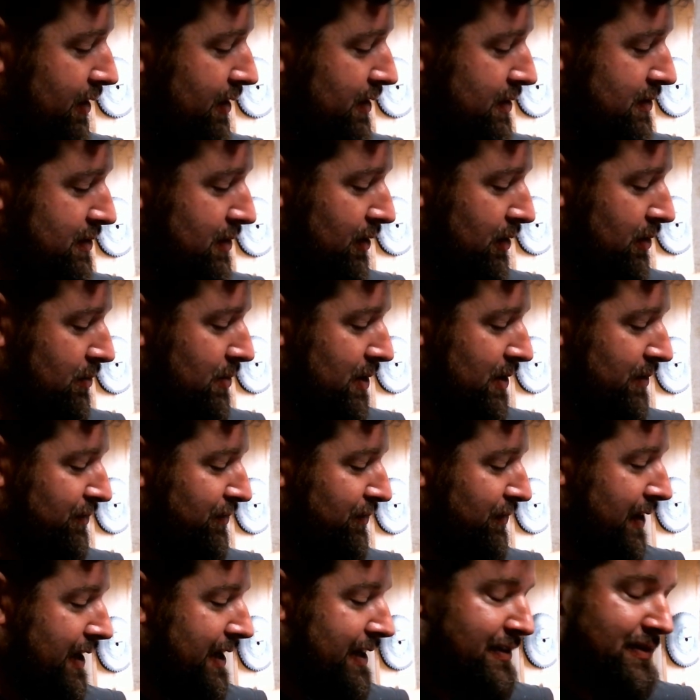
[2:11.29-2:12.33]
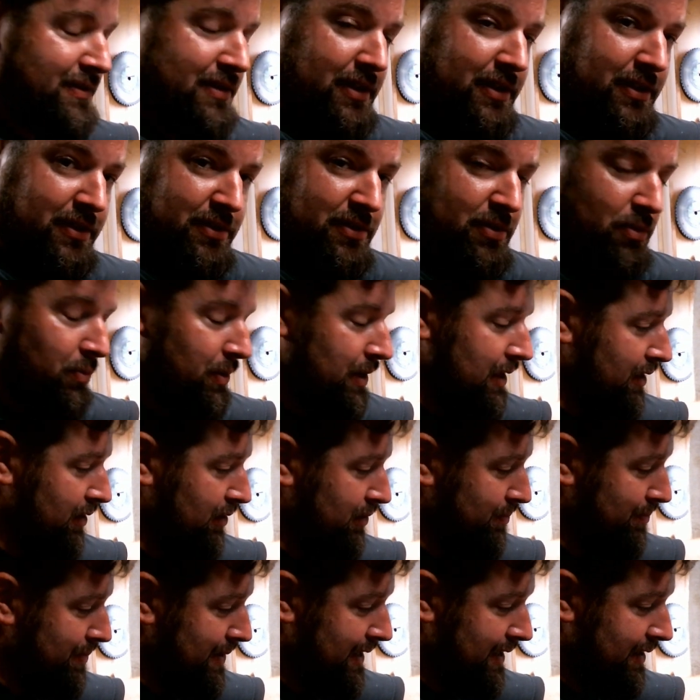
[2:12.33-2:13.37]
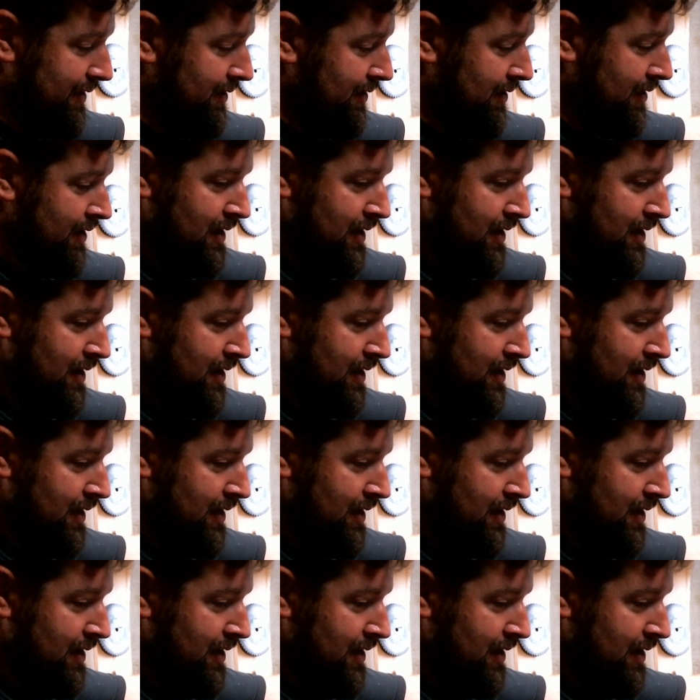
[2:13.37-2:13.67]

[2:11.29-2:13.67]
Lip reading: this aluminum face, and just a wee little bit,